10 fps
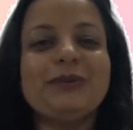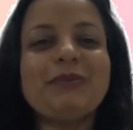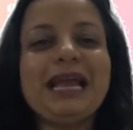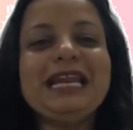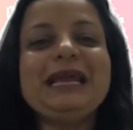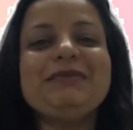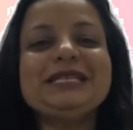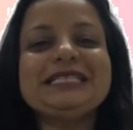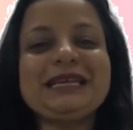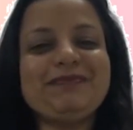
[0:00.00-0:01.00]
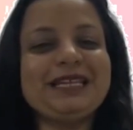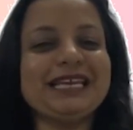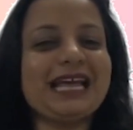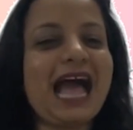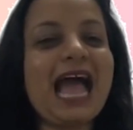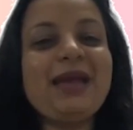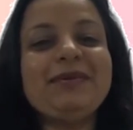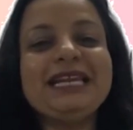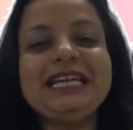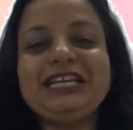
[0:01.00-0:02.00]
My name is Deepthi. I
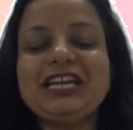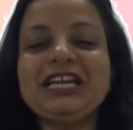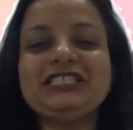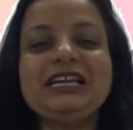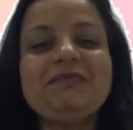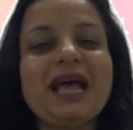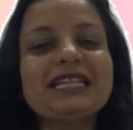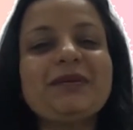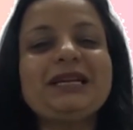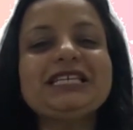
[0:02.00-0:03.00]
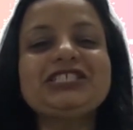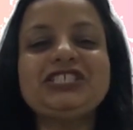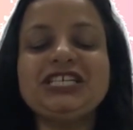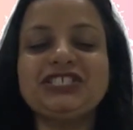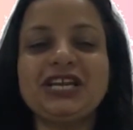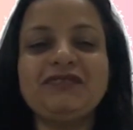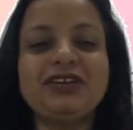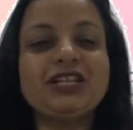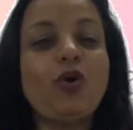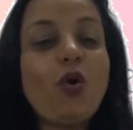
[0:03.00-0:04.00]
am an international mathematics teacher
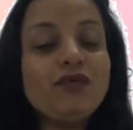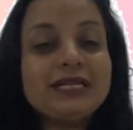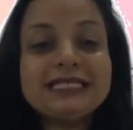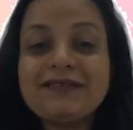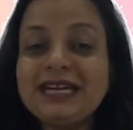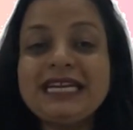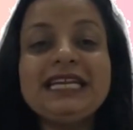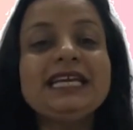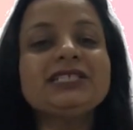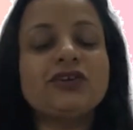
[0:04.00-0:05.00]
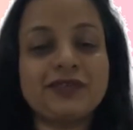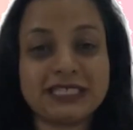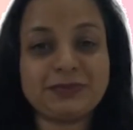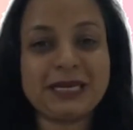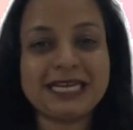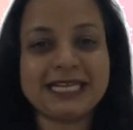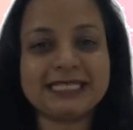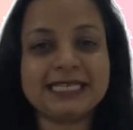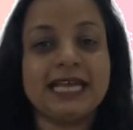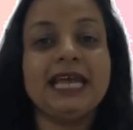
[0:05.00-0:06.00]
with over 17 years of
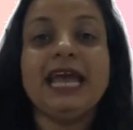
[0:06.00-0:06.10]
experience.